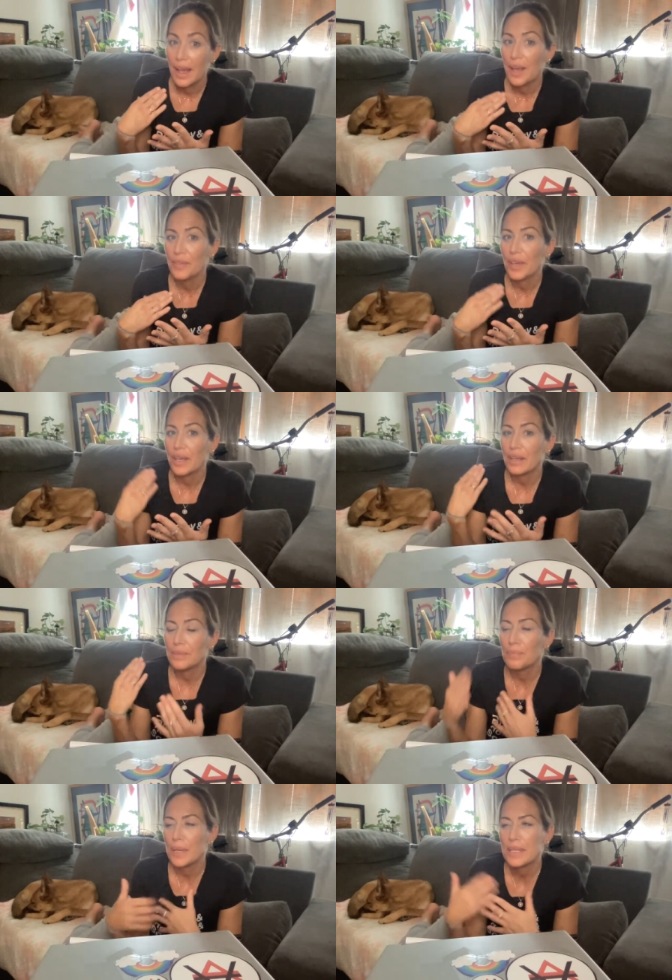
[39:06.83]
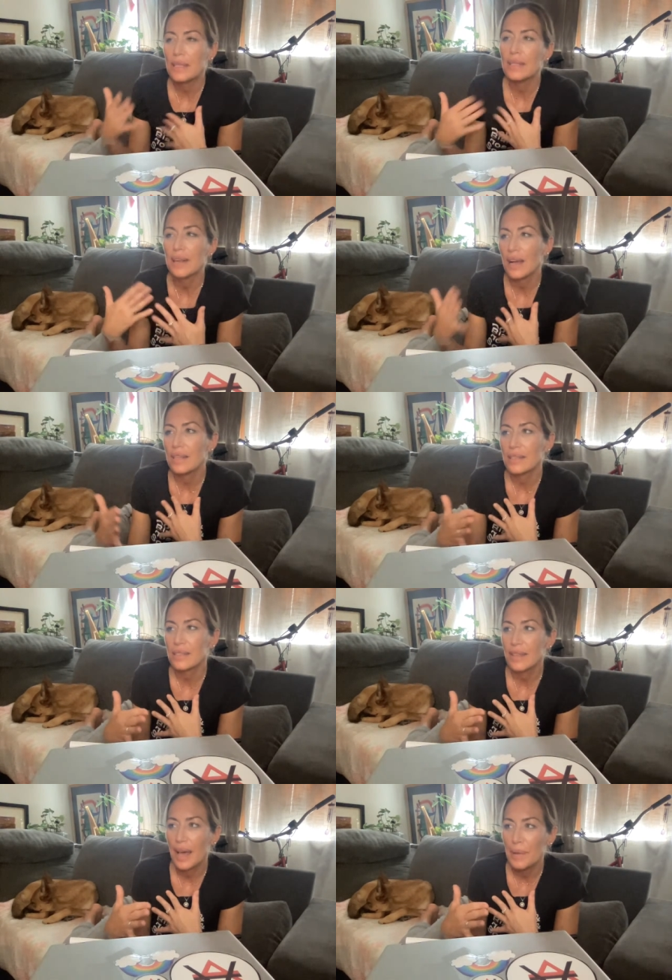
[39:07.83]
and like basically not
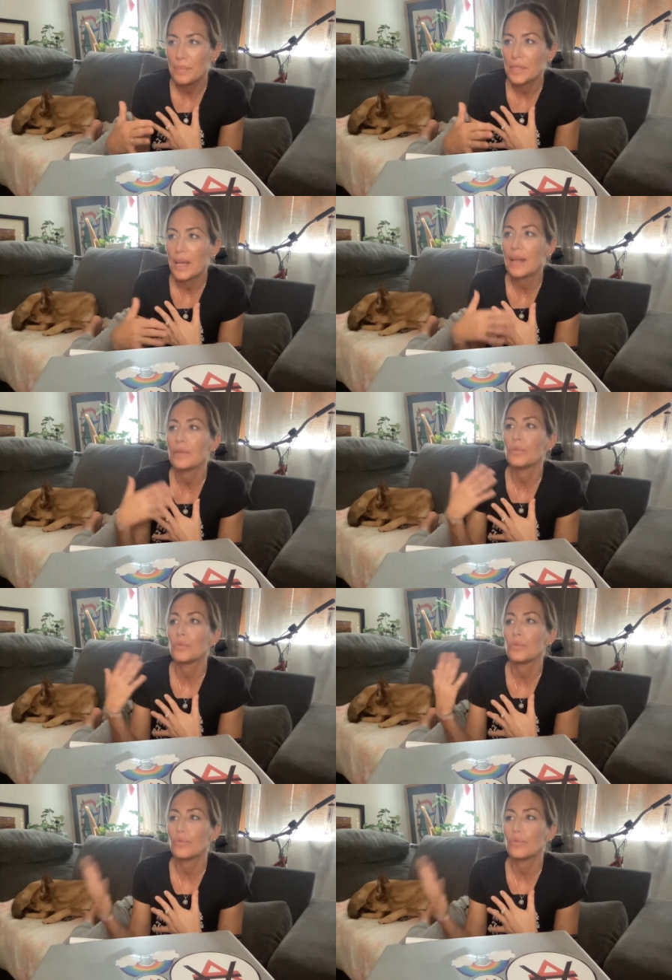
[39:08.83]
slept and